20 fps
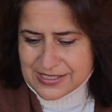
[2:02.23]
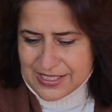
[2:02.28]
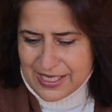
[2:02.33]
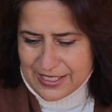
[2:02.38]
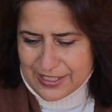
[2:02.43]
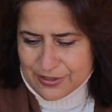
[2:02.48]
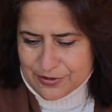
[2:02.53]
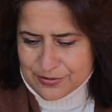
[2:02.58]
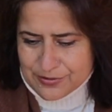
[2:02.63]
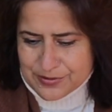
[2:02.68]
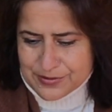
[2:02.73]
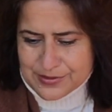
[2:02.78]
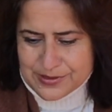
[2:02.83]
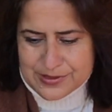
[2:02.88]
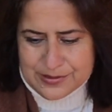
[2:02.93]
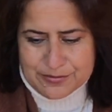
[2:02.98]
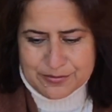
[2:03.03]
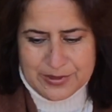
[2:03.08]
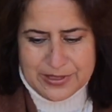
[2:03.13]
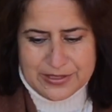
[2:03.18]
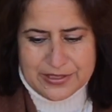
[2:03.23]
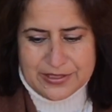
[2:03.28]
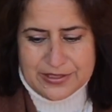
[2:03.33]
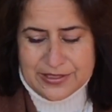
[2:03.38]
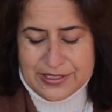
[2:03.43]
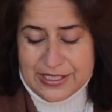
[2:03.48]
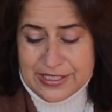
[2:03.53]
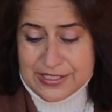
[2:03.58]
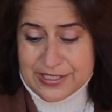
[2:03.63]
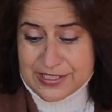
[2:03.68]
cycles, whether
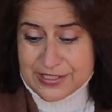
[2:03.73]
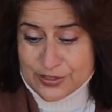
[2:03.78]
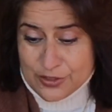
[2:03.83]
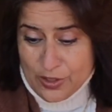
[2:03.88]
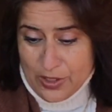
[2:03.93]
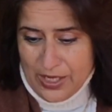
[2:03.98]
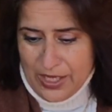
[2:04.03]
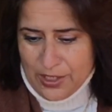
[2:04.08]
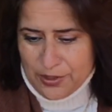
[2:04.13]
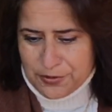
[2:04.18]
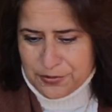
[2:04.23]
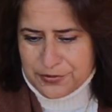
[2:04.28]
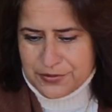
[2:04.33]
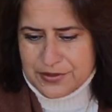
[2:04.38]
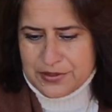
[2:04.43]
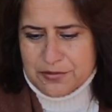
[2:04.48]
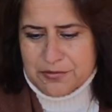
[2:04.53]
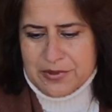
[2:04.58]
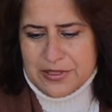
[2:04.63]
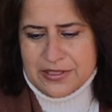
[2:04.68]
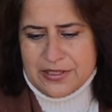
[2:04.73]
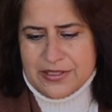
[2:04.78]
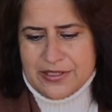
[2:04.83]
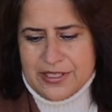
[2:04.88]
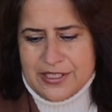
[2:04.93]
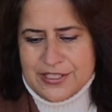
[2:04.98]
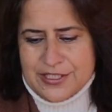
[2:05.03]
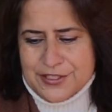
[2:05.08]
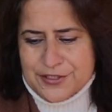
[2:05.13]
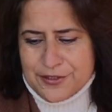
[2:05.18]
it is your health, whether
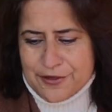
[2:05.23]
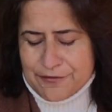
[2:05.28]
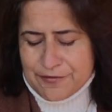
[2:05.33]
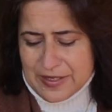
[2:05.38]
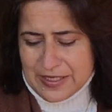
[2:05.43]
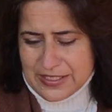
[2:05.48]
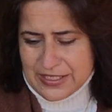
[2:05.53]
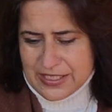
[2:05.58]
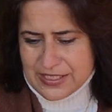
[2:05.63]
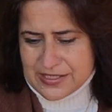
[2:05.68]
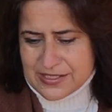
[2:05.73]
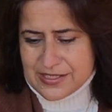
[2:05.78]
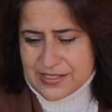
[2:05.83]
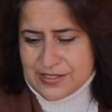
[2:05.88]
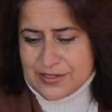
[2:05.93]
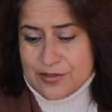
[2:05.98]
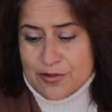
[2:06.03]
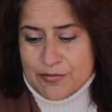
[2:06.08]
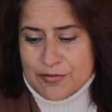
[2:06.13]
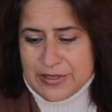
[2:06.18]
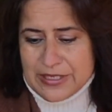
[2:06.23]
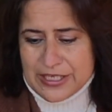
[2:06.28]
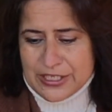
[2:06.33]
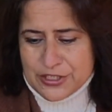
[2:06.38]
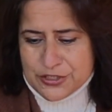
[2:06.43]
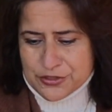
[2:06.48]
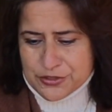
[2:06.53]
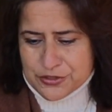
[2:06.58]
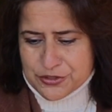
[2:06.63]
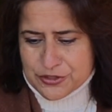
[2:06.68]
it is your finances or
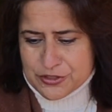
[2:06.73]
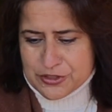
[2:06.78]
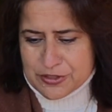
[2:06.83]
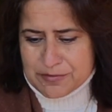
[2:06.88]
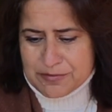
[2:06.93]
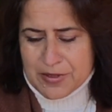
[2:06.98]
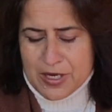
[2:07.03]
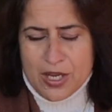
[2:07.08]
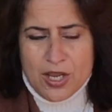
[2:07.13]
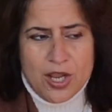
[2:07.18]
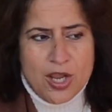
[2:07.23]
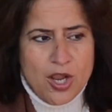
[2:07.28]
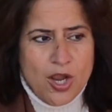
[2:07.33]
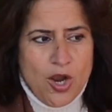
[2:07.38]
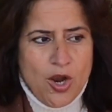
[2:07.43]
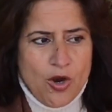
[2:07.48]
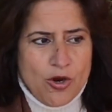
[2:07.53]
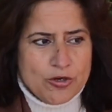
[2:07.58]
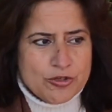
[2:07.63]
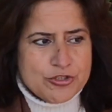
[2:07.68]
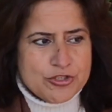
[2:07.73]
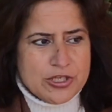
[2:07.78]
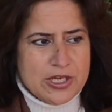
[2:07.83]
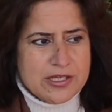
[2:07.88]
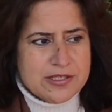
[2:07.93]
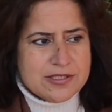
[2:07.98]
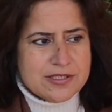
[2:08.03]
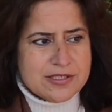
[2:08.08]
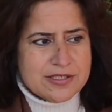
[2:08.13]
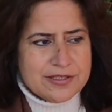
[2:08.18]
relationship, or
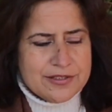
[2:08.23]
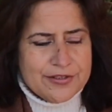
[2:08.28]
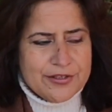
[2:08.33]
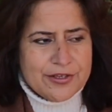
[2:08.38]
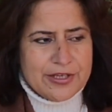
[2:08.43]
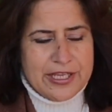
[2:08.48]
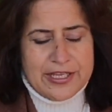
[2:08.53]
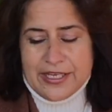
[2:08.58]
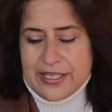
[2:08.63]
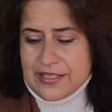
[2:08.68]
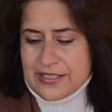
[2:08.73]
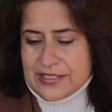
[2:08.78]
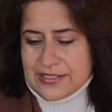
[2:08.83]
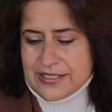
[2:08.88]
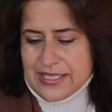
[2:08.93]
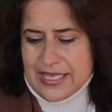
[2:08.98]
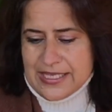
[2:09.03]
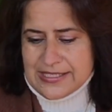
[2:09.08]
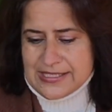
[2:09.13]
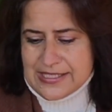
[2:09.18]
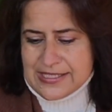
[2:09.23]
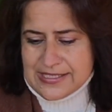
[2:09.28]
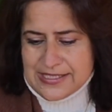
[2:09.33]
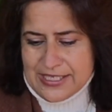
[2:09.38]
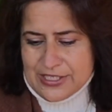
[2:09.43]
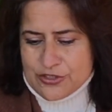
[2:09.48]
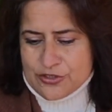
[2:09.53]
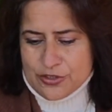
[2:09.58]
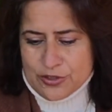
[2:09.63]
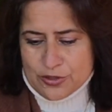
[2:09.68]
just you're getting this
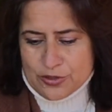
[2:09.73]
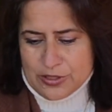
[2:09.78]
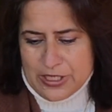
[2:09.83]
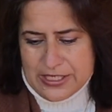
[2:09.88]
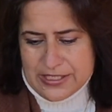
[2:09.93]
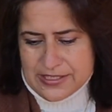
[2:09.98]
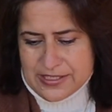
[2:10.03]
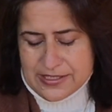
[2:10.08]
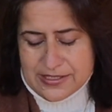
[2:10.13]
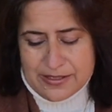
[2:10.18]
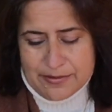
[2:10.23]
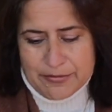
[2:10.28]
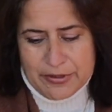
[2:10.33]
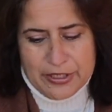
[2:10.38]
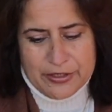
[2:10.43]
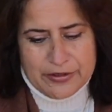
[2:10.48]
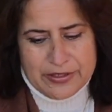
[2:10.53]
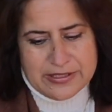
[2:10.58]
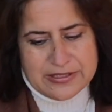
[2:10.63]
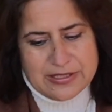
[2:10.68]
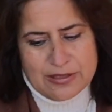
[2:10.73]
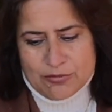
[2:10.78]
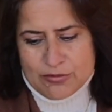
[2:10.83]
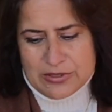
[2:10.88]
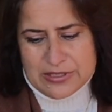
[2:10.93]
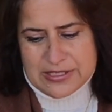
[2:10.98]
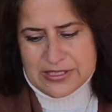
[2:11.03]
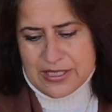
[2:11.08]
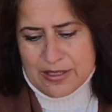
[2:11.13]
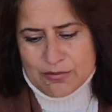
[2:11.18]
existential crisis. I'm hearing
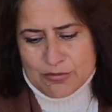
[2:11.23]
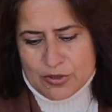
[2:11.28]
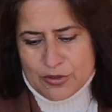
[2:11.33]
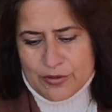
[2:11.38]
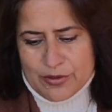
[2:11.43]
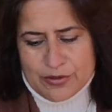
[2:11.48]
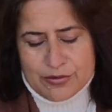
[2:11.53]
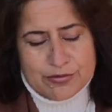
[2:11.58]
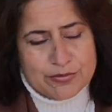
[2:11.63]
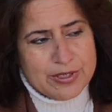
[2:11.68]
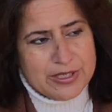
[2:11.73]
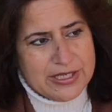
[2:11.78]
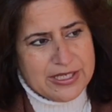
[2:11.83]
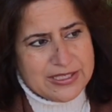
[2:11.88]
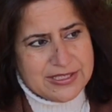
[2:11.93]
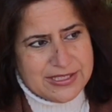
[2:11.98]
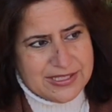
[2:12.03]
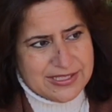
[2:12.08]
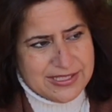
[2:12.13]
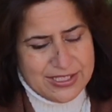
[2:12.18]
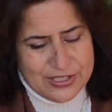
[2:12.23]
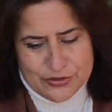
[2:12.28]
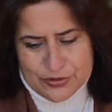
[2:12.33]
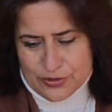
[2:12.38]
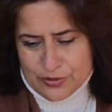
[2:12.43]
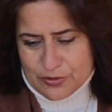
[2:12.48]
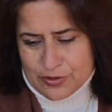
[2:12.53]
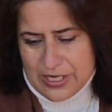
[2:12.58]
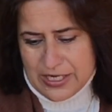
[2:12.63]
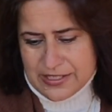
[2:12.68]
someone say, I'm going through an
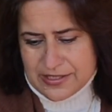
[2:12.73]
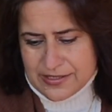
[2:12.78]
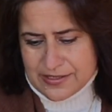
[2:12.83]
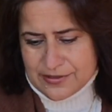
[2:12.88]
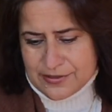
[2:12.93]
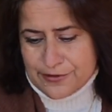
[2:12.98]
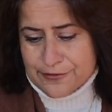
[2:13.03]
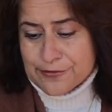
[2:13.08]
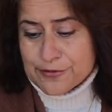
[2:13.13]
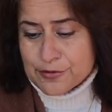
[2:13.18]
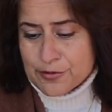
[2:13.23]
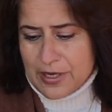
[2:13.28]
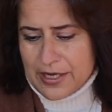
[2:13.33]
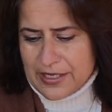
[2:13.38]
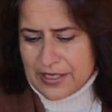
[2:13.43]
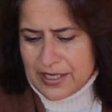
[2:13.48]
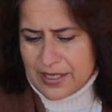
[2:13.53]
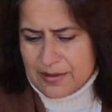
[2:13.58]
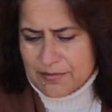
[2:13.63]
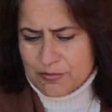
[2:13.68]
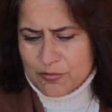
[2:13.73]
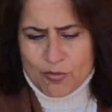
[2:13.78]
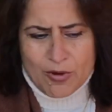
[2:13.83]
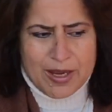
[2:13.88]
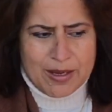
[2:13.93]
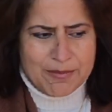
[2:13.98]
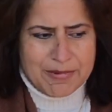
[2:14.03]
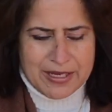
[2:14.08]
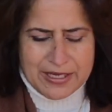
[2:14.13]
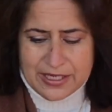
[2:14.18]
existential crisis of who I am, why
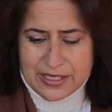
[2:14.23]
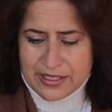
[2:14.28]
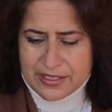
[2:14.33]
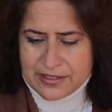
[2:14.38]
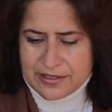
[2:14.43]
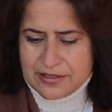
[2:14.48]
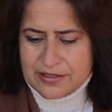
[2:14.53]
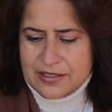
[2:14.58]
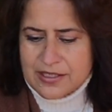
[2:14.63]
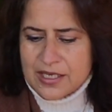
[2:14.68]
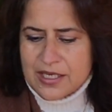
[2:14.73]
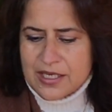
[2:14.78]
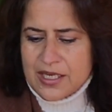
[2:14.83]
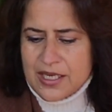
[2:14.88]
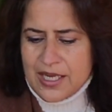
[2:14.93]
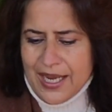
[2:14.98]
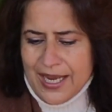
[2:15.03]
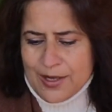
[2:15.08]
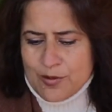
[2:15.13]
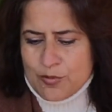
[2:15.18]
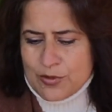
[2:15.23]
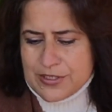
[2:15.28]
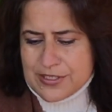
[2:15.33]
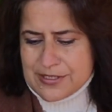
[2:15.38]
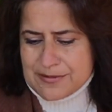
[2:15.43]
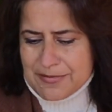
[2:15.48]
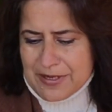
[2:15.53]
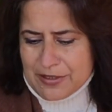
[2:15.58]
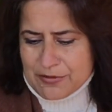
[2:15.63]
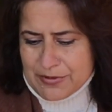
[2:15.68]
am I here, and what
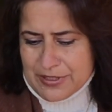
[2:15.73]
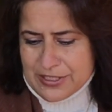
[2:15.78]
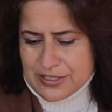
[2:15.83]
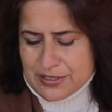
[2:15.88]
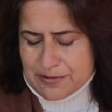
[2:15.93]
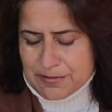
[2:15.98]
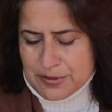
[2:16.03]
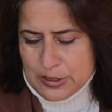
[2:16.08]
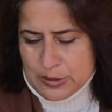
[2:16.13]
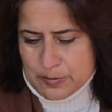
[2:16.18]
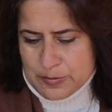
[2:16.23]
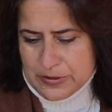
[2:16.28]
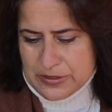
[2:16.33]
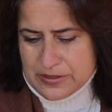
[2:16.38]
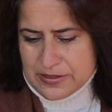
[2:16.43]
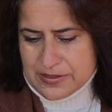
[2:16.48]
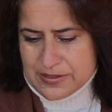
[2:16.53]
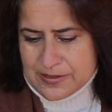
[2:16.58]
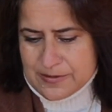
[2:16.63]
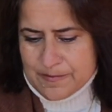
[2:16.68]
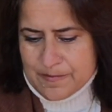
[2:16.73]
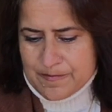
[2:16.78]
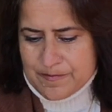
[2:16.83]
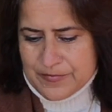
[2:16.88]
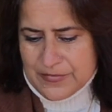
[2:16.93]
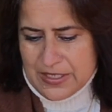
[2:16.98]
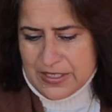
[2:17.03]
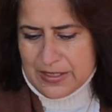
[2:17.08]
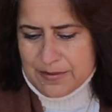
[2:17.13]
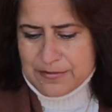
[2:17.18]
is my greater purpose.
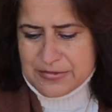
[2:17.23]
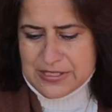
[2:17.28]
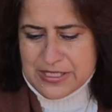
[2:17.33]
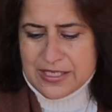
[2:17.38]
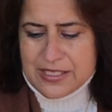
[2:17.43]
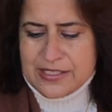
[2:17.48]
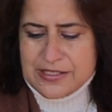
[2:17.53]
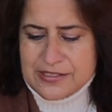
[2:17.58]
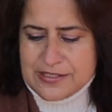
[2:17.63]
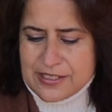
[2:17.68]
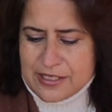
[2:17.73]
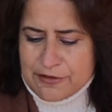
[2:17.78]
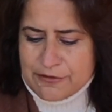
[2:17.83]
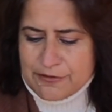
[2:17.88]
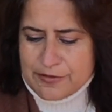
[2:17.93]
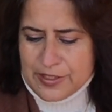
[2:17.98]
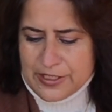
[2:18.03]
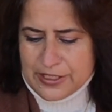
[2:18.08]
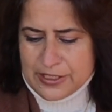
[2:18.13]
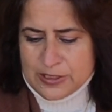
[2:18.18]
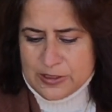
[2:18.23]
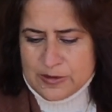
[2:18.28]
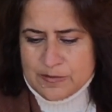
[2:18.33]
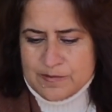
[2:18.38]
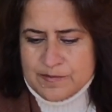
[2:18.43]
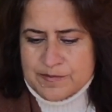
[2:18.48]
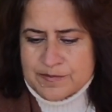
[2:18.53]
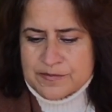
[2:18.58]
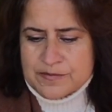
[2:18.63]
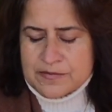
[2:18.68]
And I'm seeing a dove here.
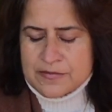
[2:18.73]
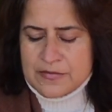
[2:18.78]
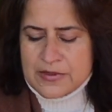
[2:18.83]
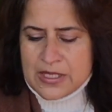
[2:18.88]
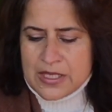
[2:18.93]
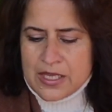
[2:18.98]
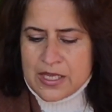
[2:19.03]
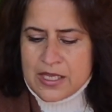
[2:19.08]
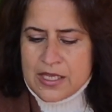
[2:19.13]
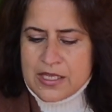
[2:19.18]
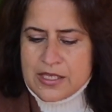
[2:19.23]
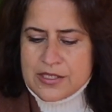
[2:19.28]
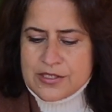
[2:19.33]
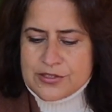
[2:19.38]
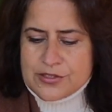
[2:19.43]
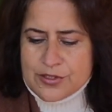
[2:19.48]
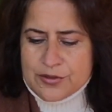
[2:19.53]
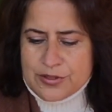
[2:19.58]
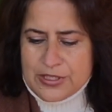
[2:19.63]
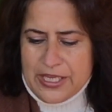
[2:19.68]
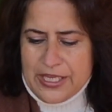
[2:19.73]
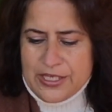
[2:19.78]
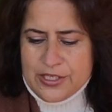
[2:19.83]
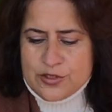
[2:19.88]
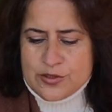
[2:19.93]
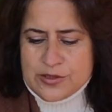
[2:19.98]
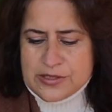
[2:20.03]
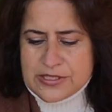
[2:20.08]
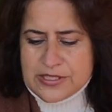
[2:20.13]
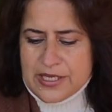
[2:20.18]
So the
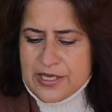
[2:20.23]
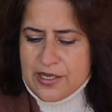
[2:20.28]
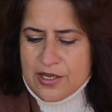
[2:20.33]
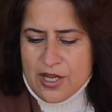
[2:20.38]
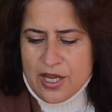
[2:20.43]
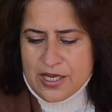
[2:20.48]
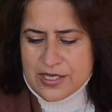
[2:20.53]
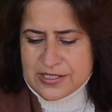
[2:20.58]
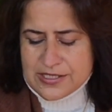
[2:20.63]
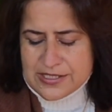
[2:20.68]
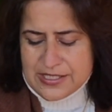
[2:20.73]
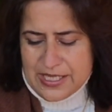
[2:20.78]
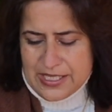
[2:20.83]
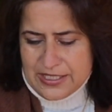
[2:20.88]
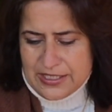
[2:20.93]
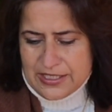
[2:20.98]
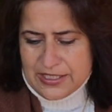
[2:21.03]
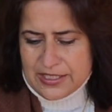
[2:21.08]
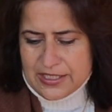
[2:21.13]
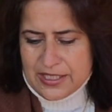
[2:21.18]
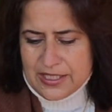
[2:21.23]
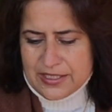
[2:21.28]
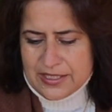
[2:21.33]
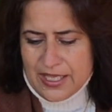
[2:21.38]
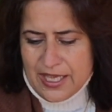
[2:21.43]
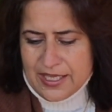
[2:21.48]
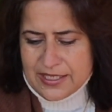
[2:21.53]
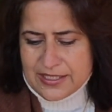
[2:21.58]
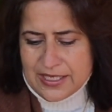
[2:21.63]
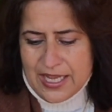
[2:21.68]
angels here are saying
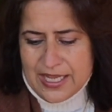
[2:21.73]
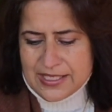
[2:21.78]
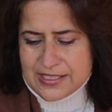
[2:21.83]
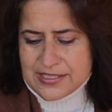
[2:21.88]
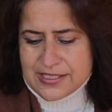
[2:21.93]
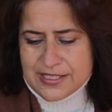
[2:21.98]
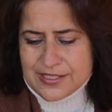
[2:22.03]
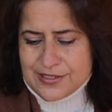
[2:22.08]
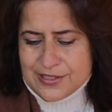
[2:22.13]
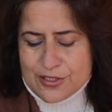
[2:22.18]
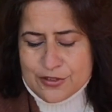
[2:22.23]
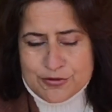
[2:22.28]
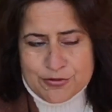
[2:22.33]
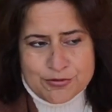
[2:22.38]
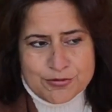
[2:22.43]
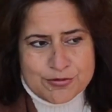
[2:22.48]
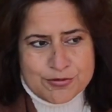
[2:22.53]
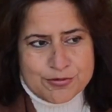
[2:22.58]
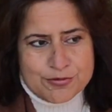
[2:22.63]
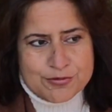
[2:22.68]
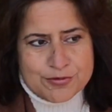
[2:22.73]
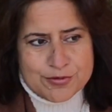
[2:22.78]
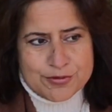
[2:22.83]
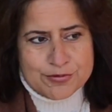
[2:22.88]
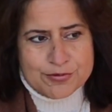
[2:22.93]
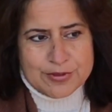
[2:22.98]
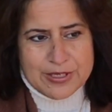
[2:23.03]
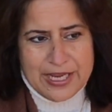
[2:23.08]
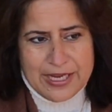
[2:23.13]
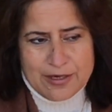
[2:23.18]
that as this
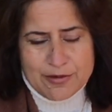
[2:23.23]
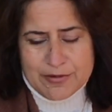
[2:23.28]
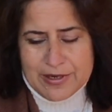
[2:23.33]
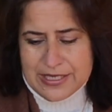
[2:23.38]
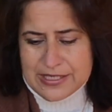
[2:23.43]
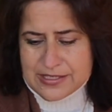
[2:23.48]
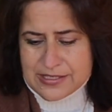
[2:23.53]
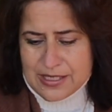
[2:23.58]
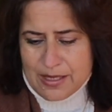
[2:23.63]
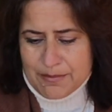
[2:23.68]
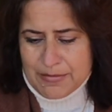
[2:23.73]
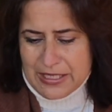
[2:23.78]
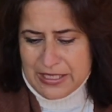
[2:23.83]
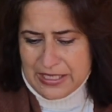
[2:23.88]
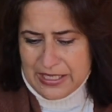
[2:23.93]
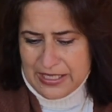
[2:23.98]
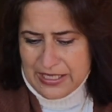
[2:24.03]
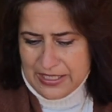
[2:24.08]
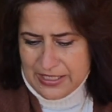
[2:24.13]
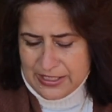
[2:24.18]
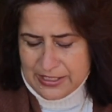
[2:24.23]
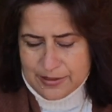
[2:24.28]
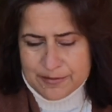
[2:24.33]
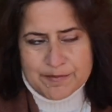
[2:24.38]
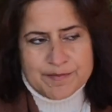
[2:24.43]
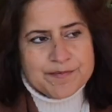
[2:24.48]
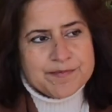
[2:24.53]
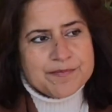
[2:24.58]
222 gateway is coming in,